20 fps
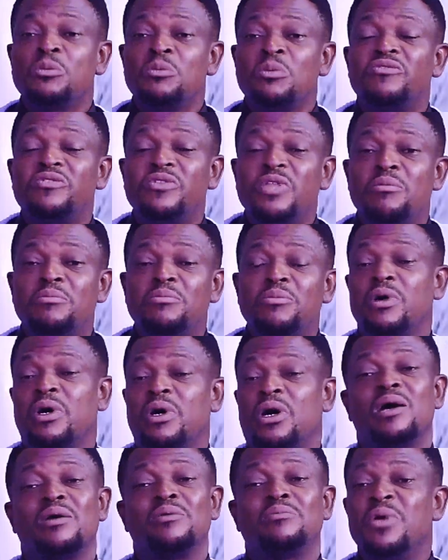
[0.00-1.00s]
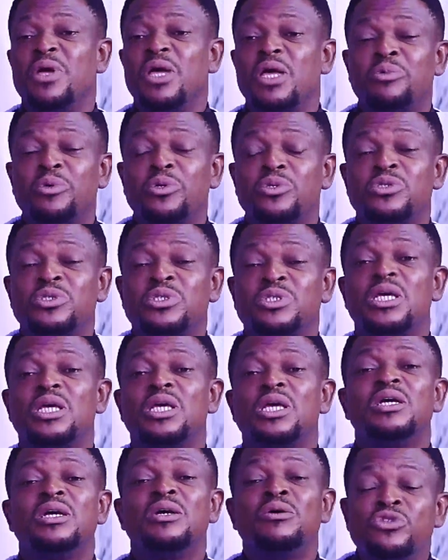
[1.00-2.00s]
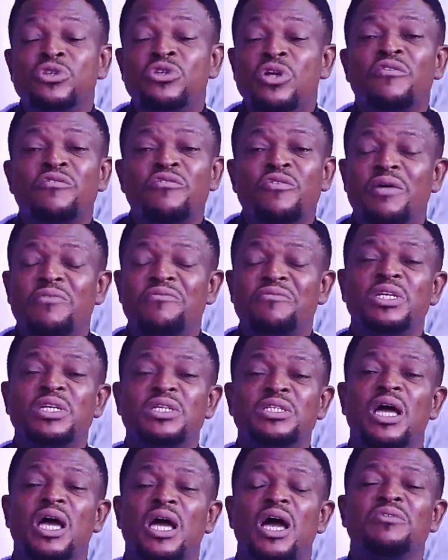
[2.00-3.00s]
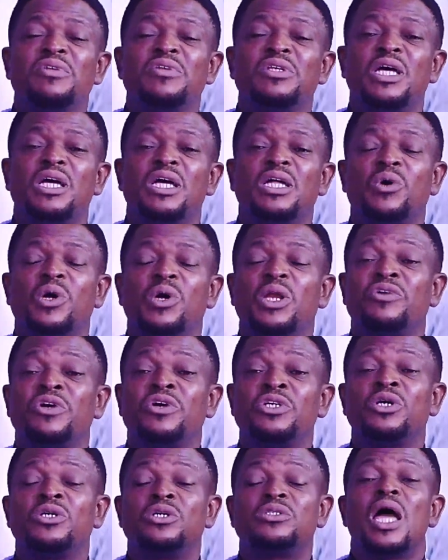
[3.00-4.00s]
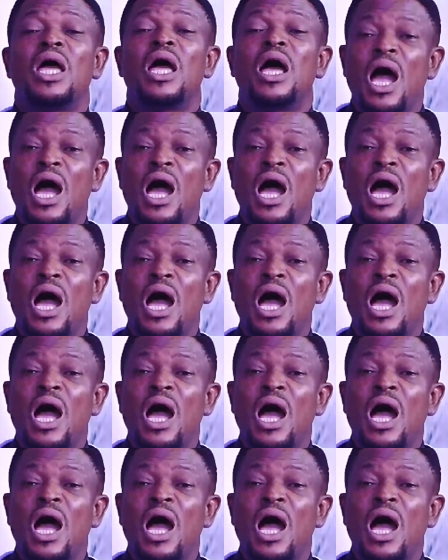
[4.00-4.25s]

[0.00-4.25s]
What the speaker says: of them make bold to say they don't even have any qualifications